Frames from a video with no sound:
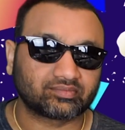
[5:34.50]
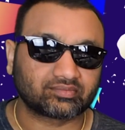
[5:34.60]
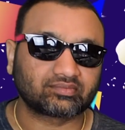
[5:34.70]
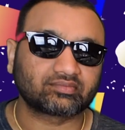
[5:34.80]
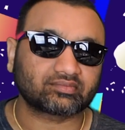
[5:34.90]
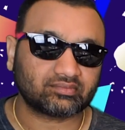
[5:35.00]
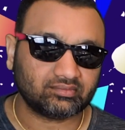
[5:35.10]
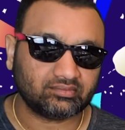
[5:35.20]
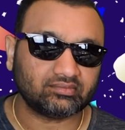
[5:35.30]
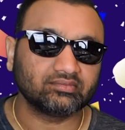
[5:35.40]

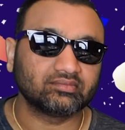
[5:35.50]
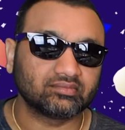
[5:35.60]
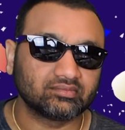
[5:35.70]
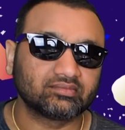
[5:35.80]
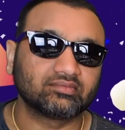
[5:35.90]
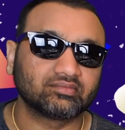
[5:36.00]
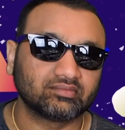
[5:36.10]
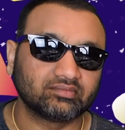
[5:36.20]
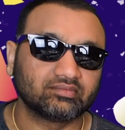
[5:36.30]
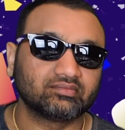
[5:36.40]

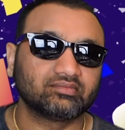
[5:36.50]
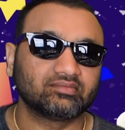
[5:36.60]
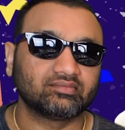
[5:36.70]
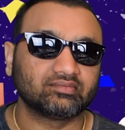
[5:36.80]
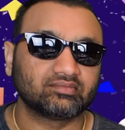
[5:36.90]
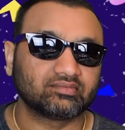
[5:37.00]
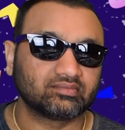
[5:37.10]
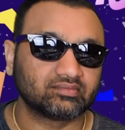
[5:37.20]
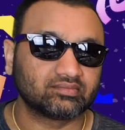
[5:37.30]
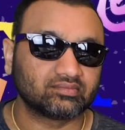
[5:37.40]

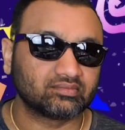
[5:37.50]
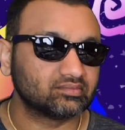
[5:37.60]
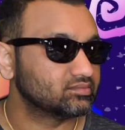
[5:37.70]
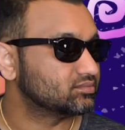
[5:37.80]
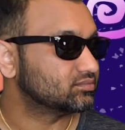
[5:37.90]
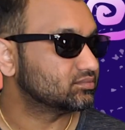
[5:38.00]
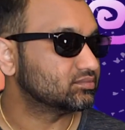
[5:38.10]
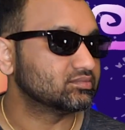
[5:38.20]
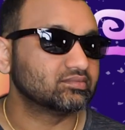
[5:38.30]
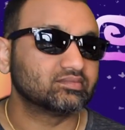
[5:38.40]

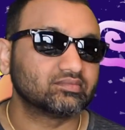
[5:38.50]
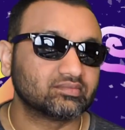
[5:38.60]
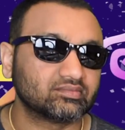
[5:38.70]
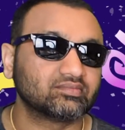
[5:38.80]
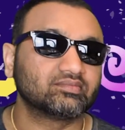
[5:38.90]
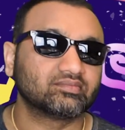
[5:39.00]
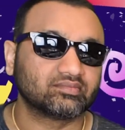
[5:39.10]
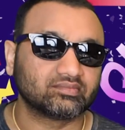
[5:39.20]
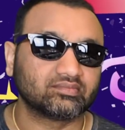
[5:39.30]
This person isn't speaking.